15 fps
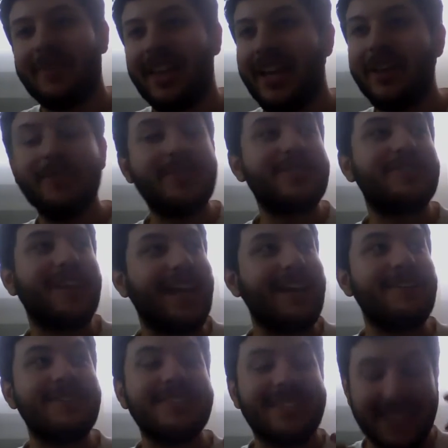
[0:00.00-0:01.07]
it was it
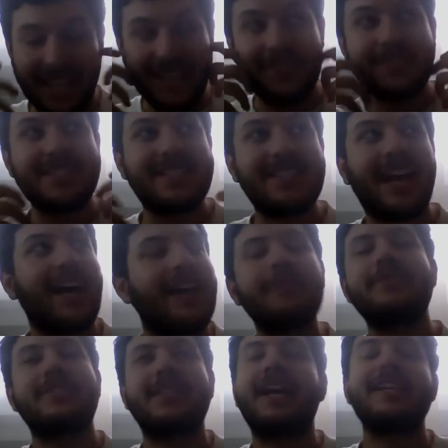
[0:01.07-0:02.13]
was it was not it
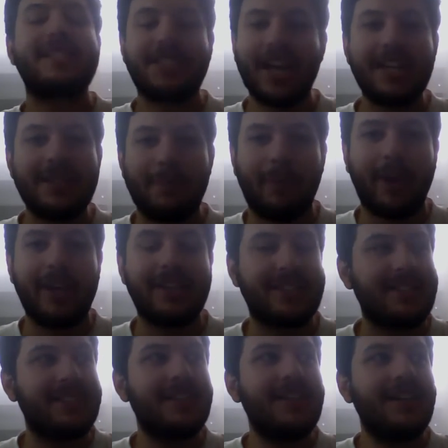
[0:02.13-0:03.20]
was a nice change of pace.